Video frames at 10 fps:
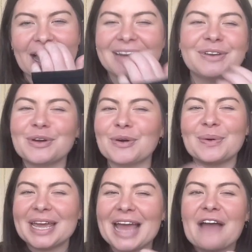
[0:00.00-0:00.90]
I don't
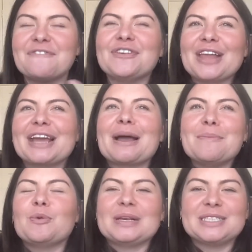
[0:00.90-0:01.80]
know. I feel like
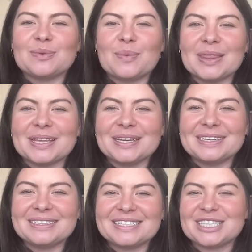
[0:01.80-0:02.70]
I'm always the one
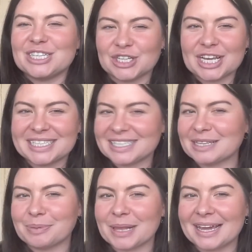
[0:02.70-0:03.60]
that suggests
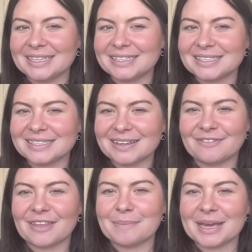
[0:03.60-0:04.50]
the place,
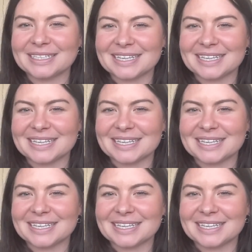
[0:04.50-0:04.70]
if that makes